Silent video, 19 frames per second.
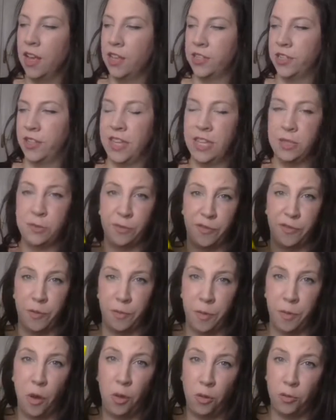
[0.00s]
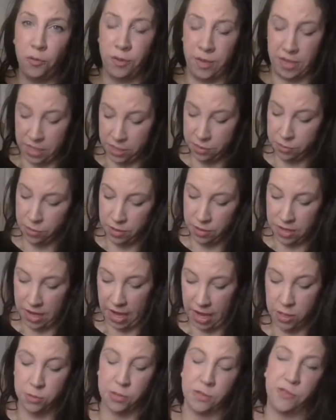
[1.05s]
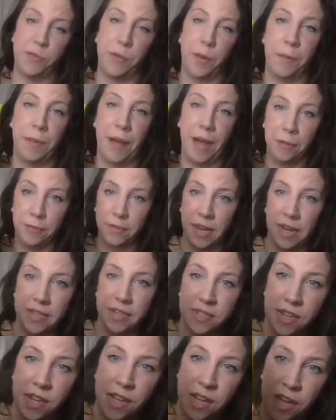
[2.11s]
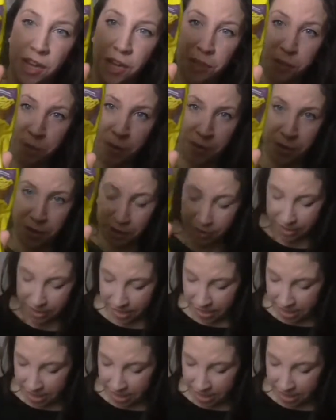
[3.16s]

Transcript: So these were from, all of these, the next ones were from Poundland. So I got